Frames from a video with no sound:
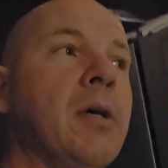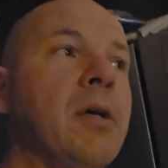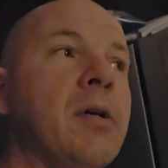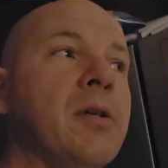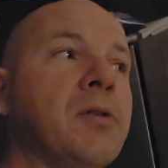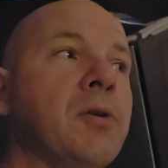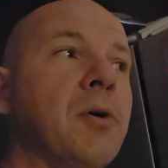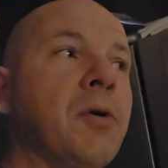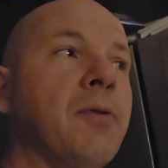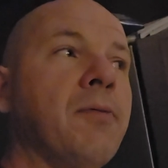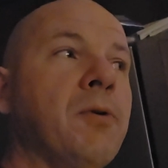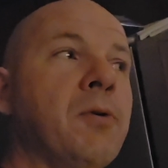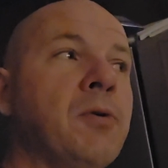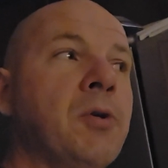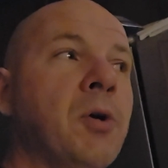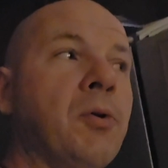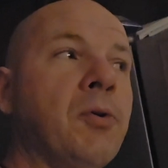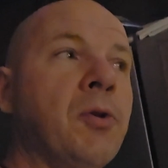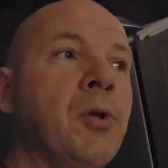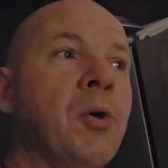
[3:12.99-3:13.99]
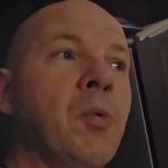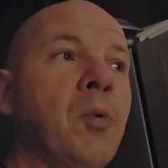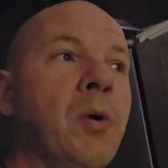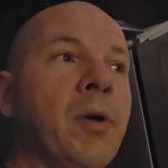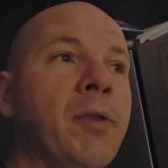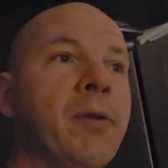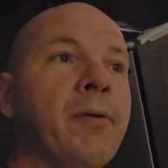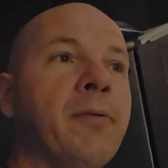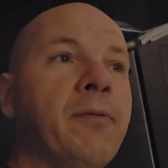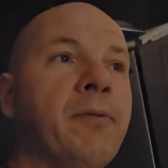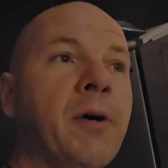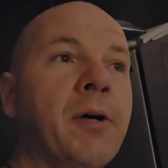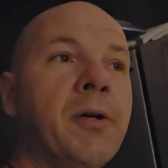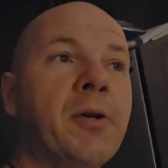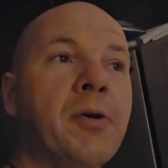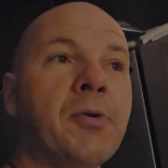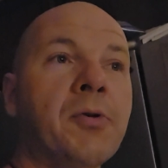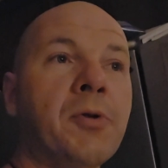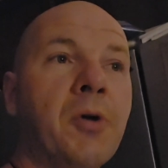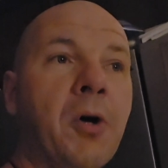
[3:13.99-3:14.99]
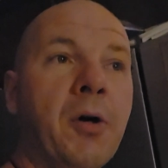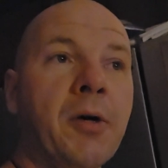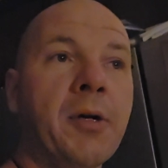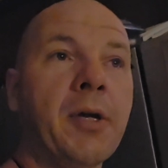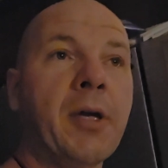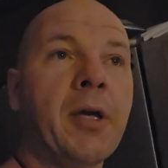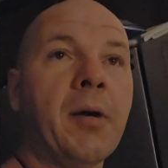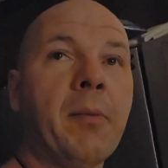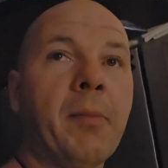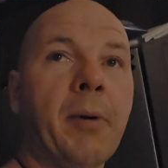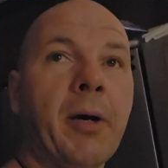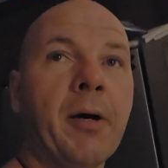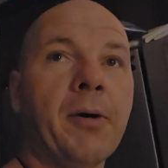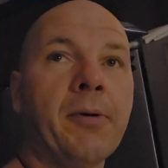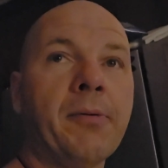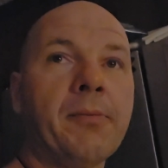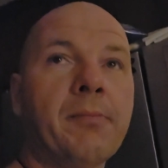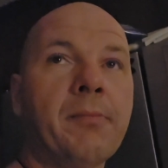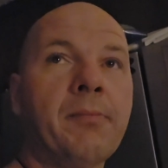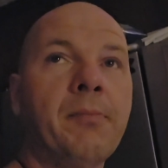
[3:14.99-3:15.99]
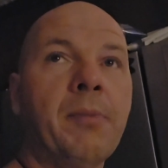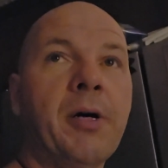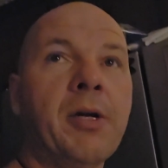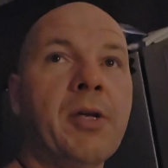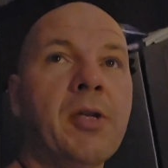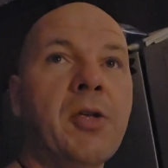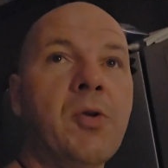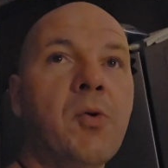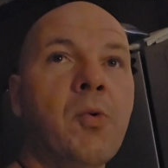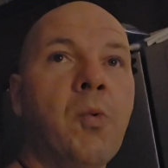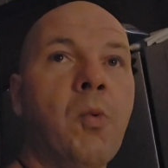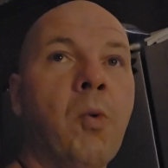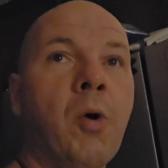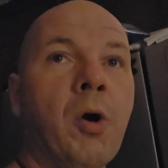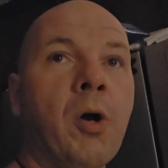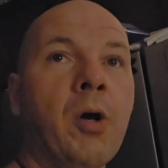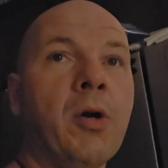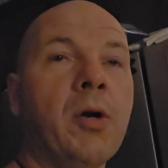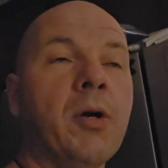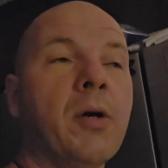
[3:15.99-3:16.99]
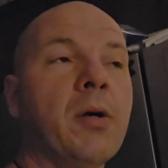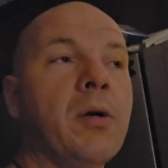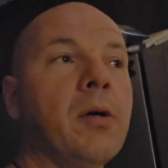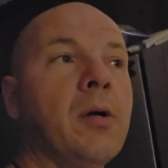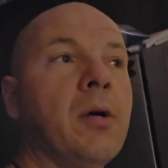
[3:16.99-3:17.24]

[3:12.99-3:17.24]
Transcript: So if you don't know what the fuck you're talking about, but you work